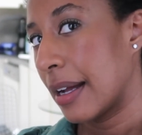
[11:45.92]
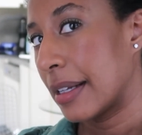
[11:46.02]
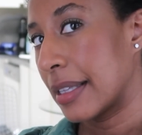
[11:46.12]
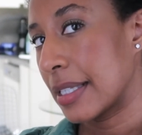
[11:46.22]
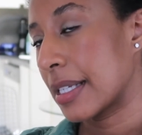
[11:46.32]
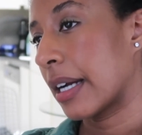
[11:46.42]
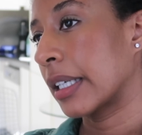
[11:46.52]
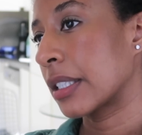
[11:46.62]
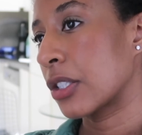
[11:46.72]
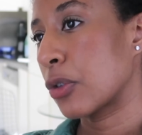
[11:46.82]
this
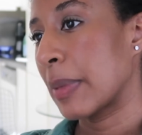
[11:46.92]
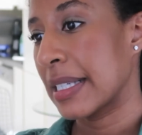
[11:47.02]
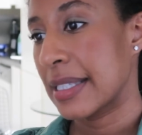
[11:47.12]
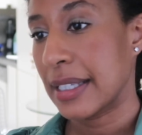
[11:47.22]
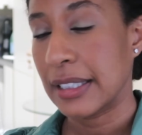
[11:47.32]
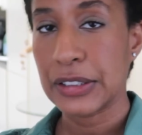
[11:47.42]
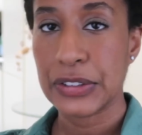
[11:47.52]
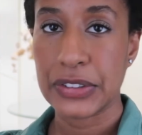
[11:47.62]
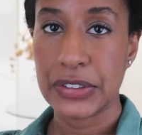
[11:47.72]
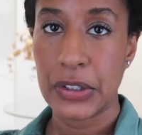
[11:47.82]
kind to myself
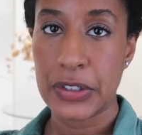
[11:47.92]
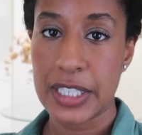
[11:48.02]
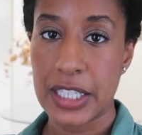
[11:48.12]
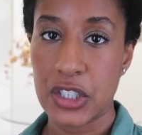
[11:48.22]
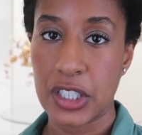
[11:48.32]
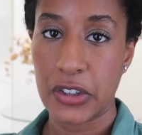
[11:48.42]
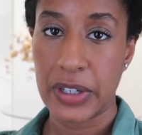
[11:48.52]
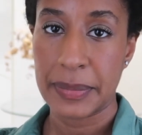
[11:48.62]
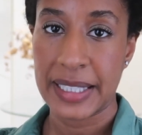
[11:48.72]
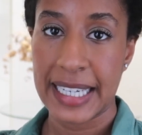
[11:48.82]
on such a
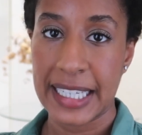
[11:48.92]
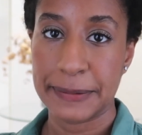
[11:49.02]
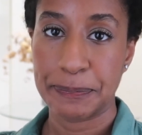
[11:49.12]
grim day.